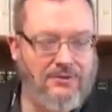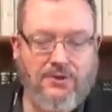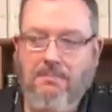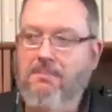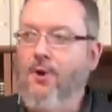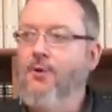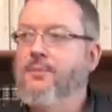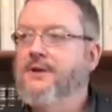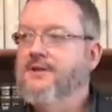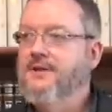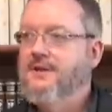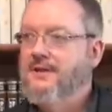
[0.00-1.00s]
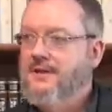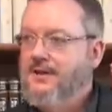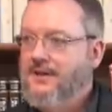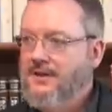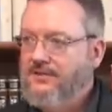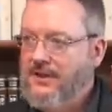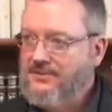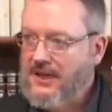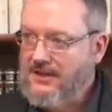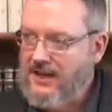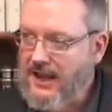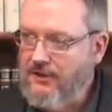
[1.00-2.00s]
The moment that
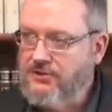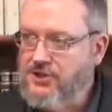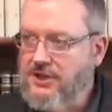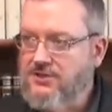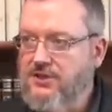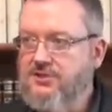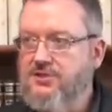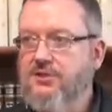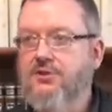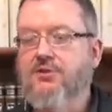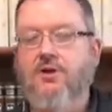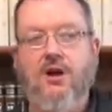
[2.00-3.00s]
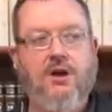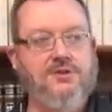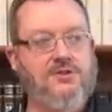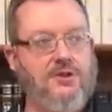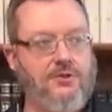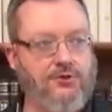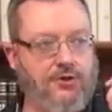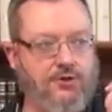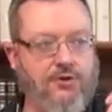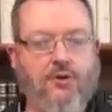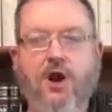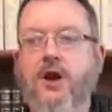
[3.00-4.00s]
they nailed Jesus to the cross, the
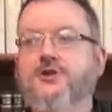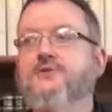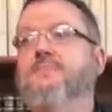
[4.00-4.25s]
cross